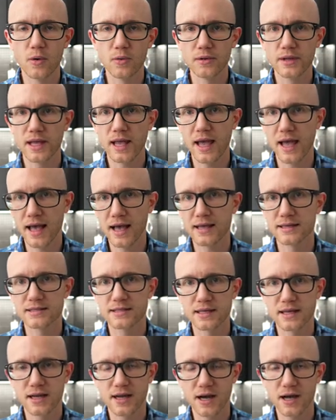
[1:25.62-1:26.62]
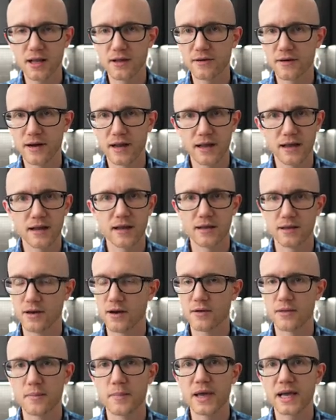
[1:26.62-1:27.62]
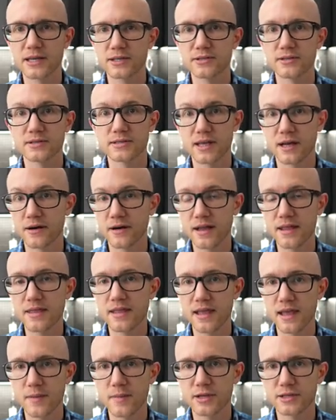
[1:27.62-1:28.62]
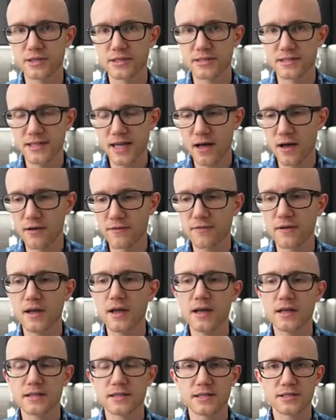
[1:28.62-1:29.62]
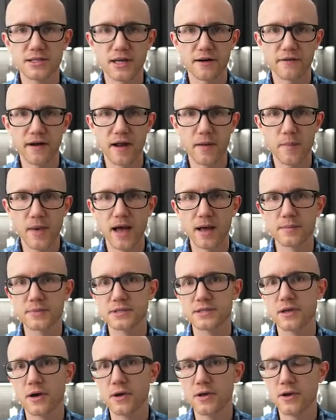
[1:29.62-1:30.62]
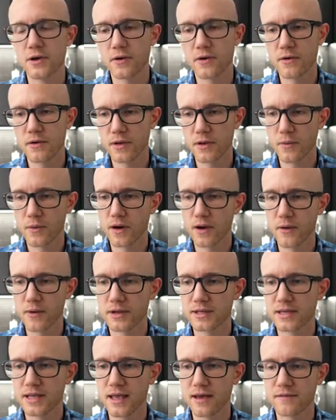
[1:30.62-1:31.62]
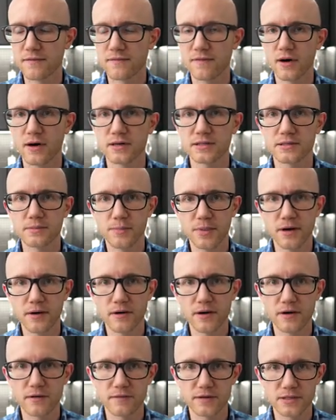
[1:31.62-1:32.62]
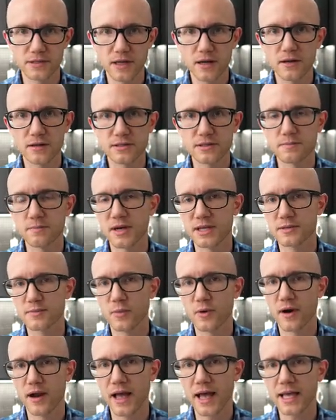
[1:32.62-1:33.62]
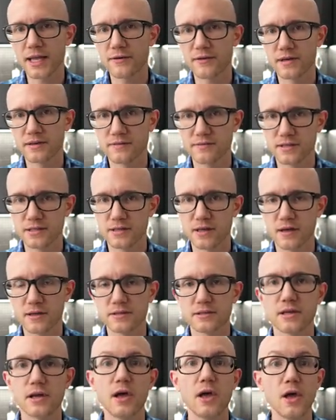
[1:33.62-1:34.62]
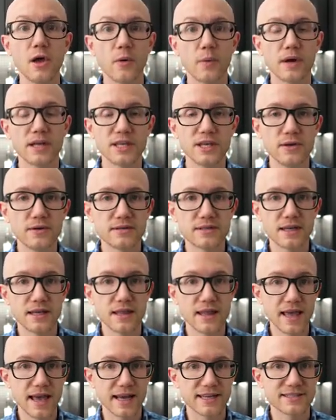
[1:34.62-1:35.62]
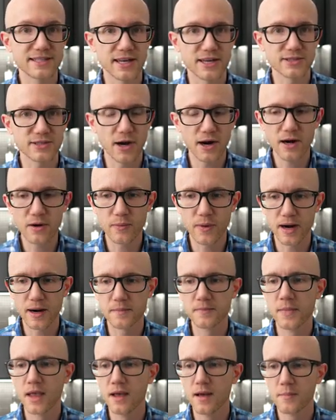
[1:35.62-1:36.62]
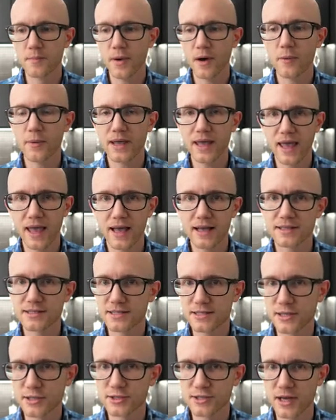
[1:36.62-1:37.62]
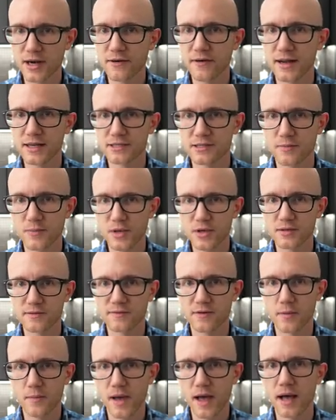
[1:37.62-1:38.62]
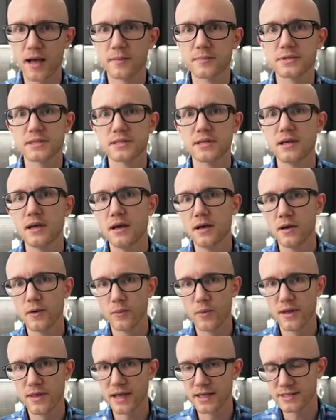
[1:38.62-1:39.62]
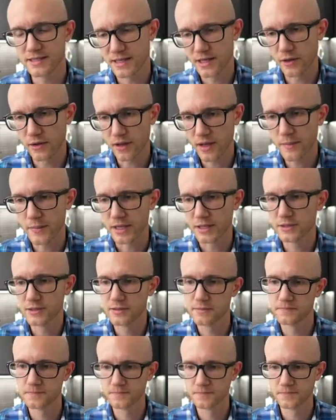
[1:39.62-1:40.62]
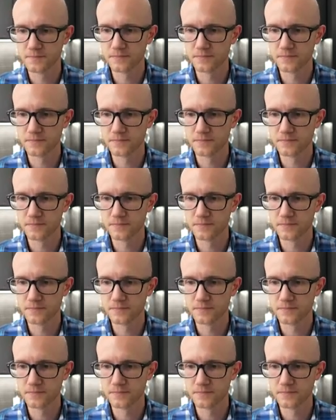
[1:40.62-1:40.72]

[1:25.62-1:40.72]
only has the coloring, the pixels that are in the image itself to generate maps. So you are going to get far superior results and much more accurate results when using the xTex hardware, but we can still generate some useful maps with a single image.